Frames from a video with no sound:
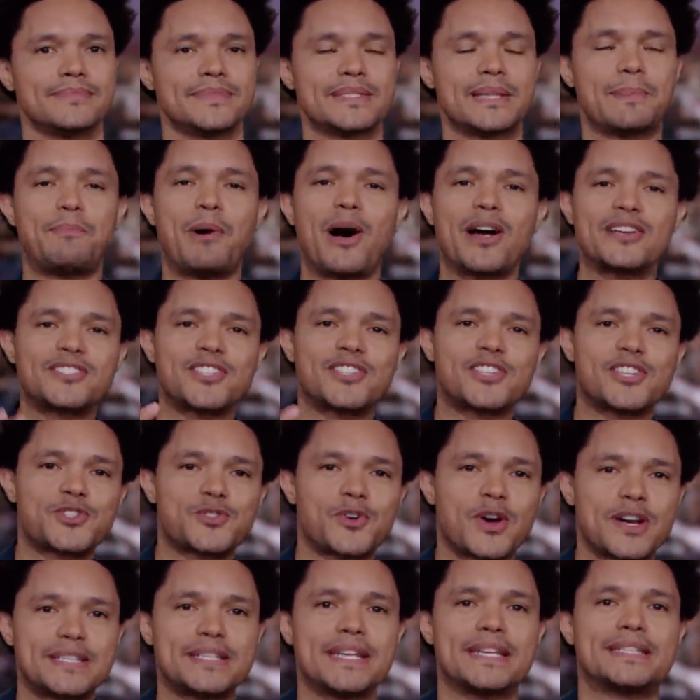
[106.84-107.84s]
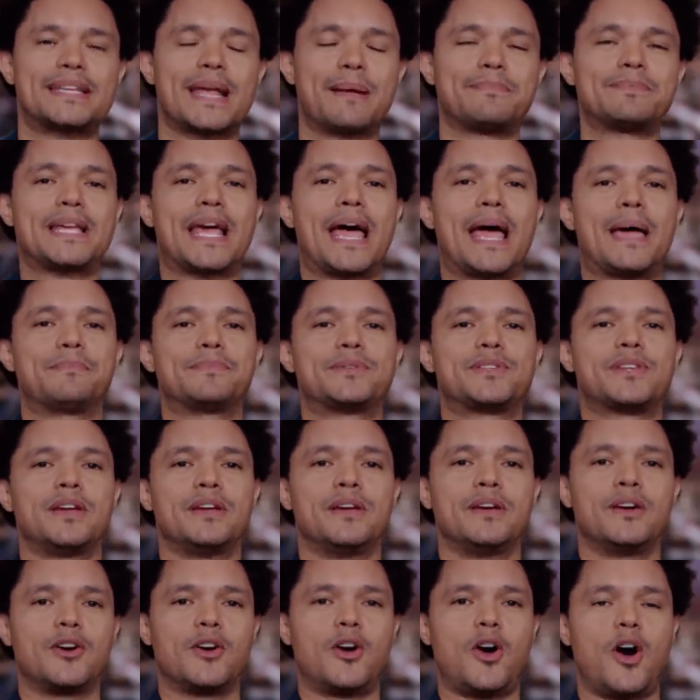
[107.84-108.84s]
The pastor's just trying to say sometimes
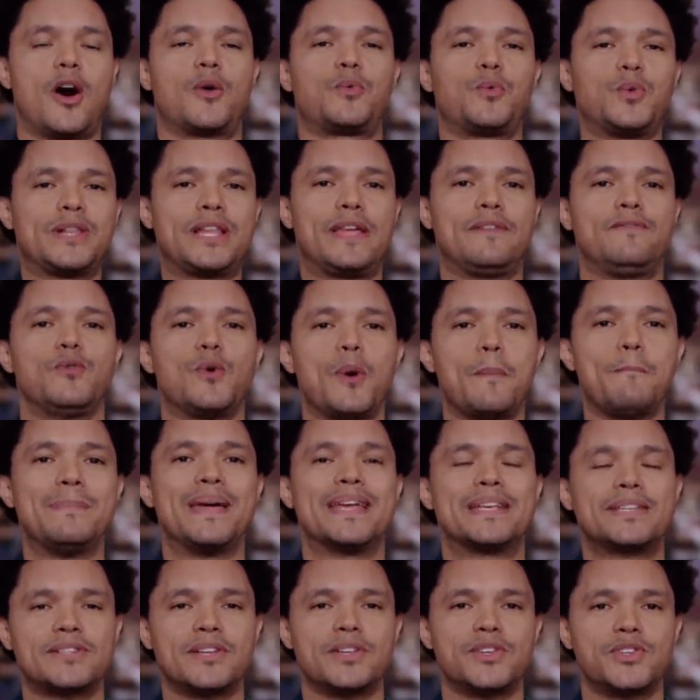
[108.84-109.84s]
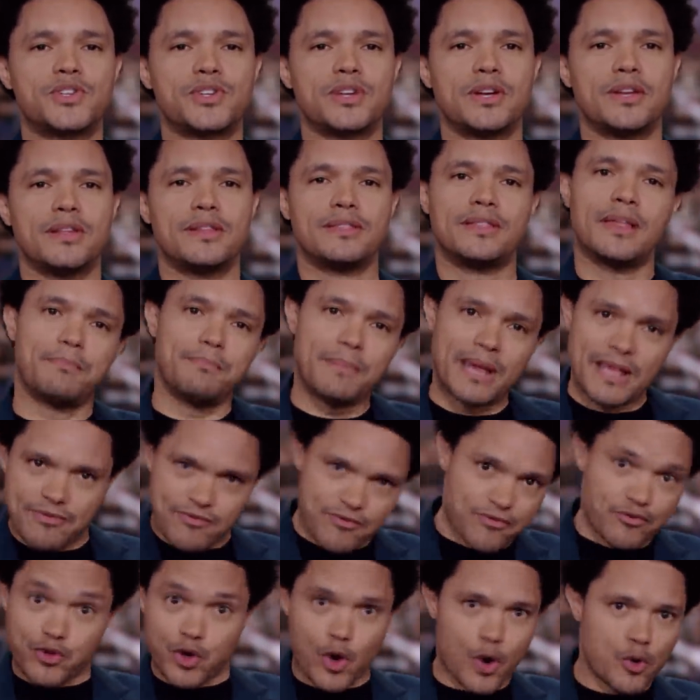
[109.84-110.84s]
God will give you a message that may
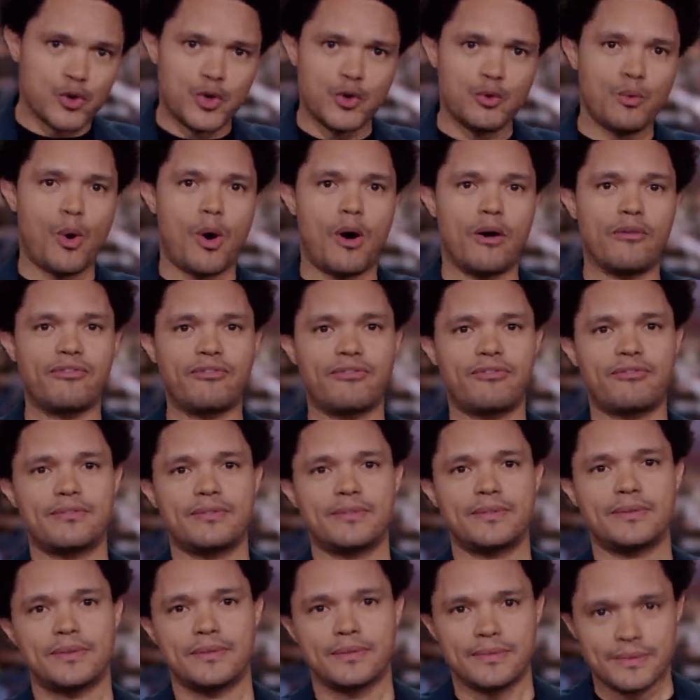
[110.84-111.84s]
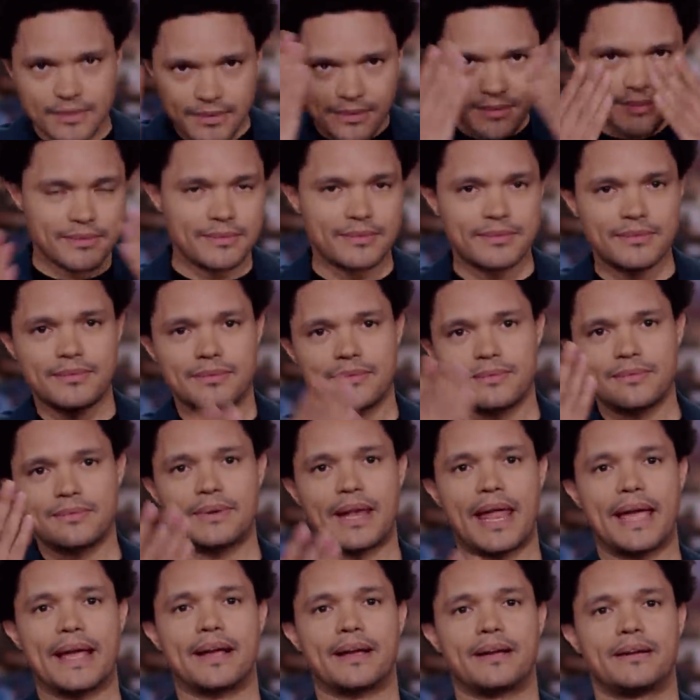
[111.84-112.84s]
throw you off,
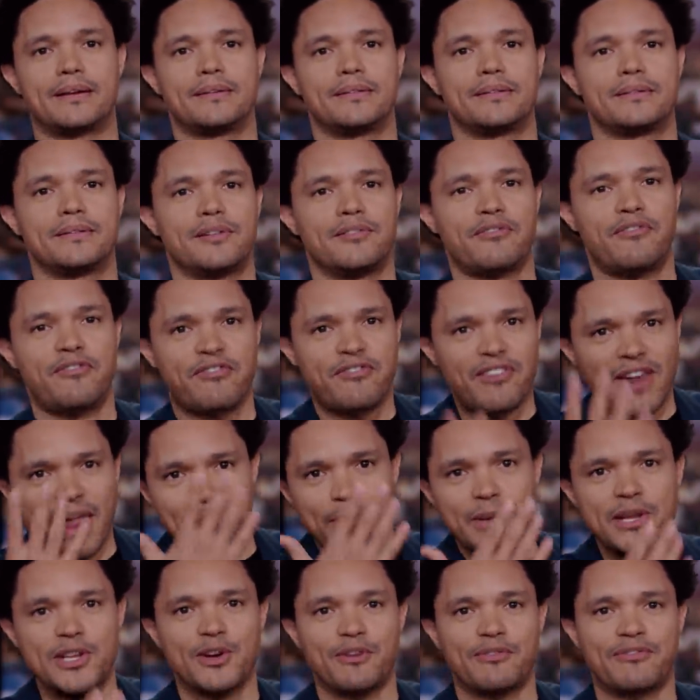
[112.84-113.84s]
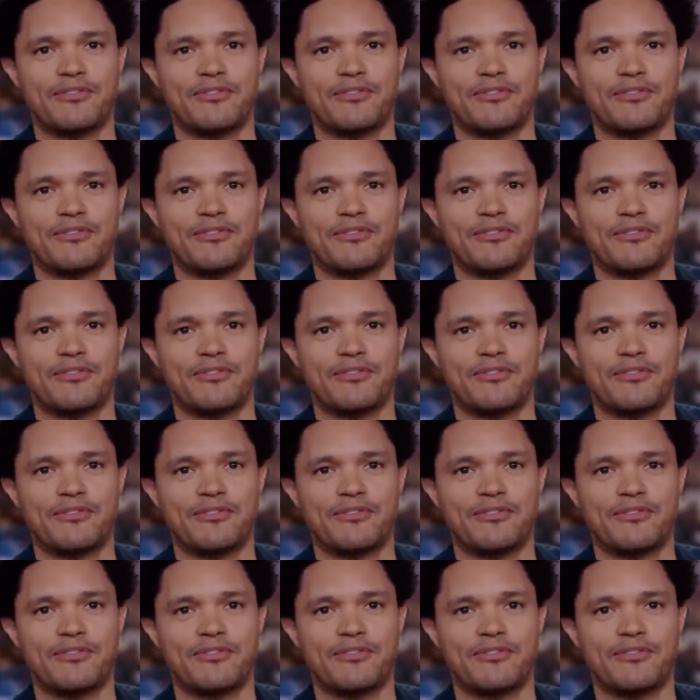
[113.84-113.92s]
like phlegm in your